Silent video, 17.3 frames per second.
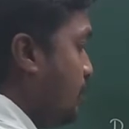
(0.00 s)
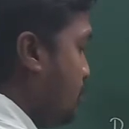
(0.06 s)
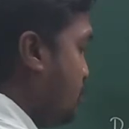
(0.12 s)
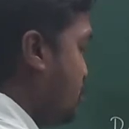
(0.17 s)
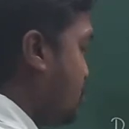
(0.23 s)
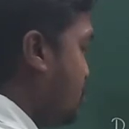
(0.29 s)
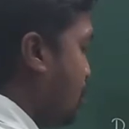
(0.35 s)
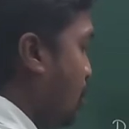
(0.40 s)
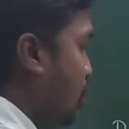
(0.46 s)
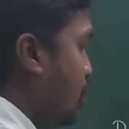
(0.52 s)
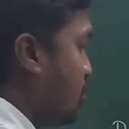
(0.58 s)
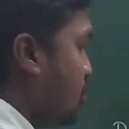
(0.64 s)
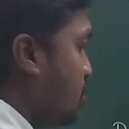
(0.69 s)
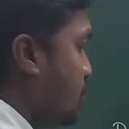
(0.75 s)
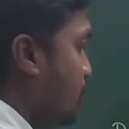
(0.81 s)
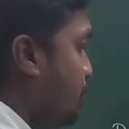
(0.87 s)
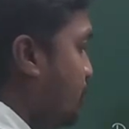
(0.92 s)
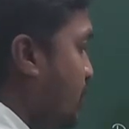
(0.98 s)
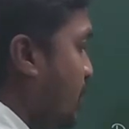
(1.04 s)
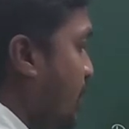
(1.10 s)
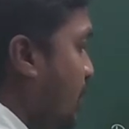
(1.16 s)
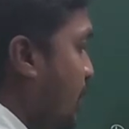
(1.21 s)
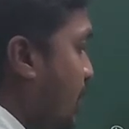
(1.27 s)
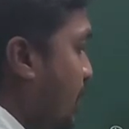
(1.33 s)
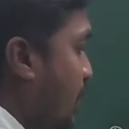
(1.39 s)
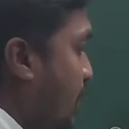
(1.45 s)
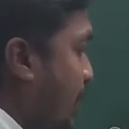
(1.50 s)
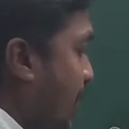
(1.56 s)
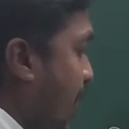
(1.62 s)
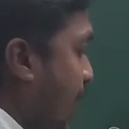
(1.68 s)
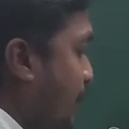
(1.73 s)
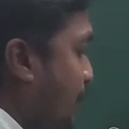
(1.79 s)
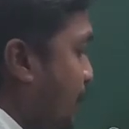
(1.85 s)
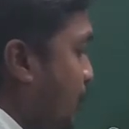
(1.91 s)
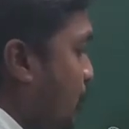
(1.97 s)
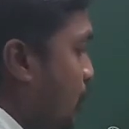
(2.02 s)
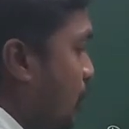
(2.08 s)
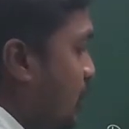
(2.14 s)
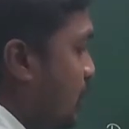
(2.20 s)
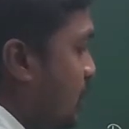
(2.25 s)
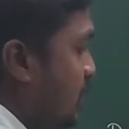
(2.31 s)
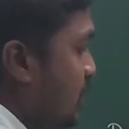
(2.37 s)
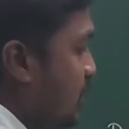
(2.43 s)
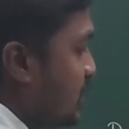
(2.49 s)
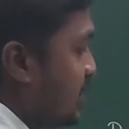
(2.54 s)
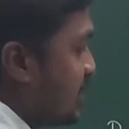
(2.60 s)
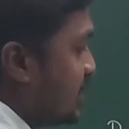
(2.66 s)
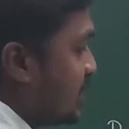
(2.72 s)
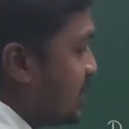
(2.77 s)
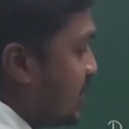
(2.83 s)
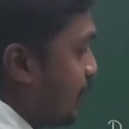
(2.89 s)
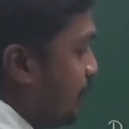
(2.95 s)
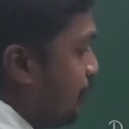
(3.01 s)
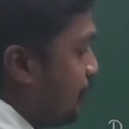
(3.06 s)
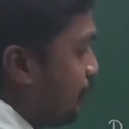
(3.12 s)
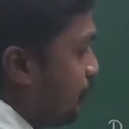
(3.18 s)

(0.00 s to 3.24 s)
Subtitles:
shows taproot system.